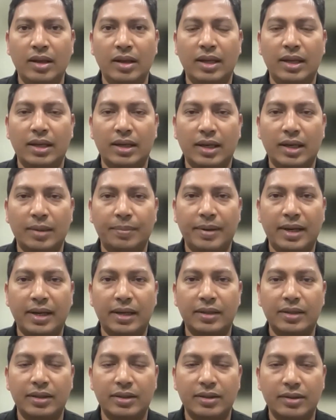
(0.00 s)
And I
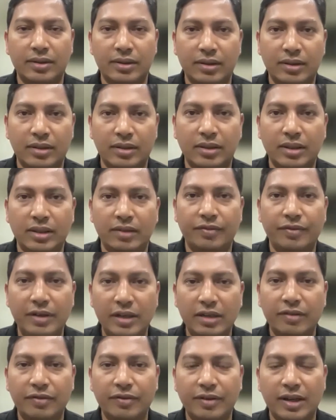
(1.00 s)
practice in
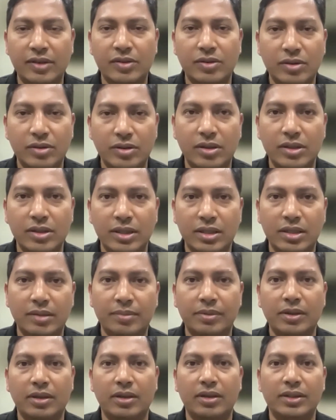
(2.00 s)
field of gastroenterology and
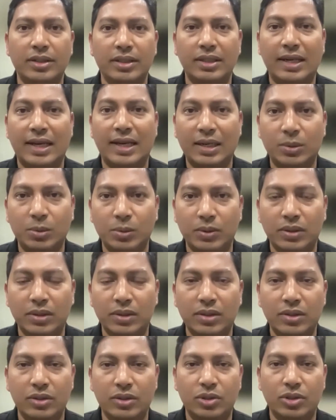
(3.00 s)
hepatology in
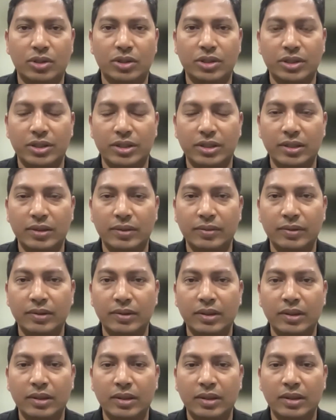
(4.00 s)
Ackworth, Georgia.
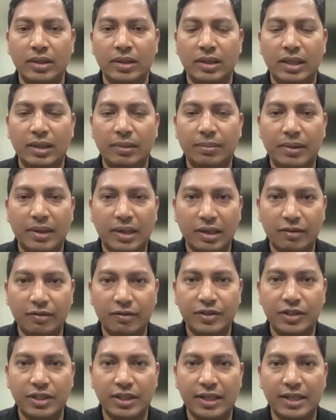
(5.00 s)
I'm part of
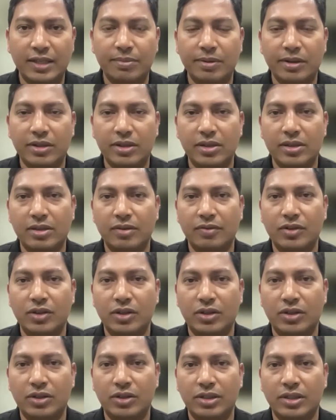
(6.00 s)
GI Specialists of
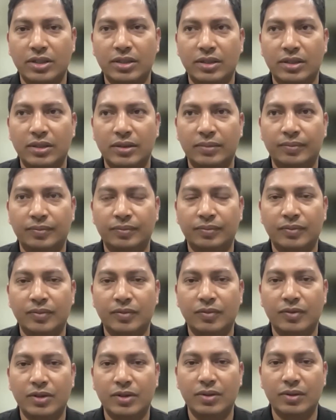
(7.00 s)
Georgia,
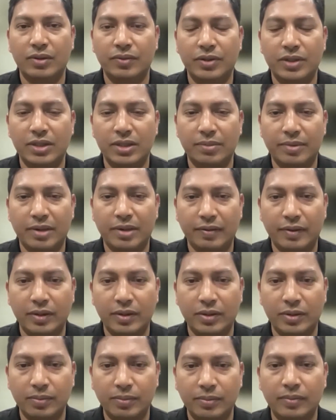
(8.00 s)
which is a private
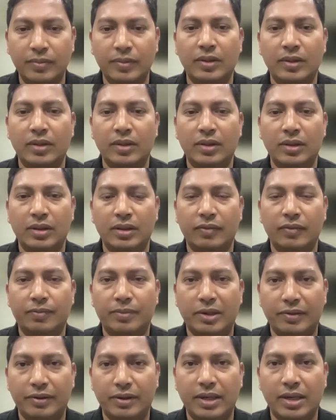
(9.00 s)

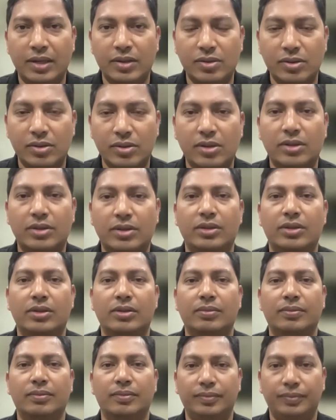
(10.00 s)
gastroenterology
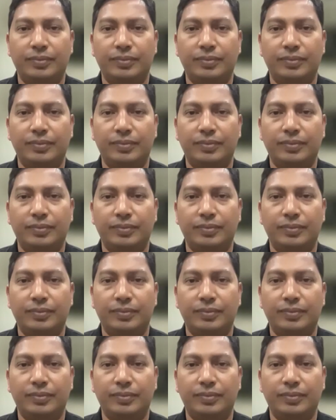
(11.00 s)
group.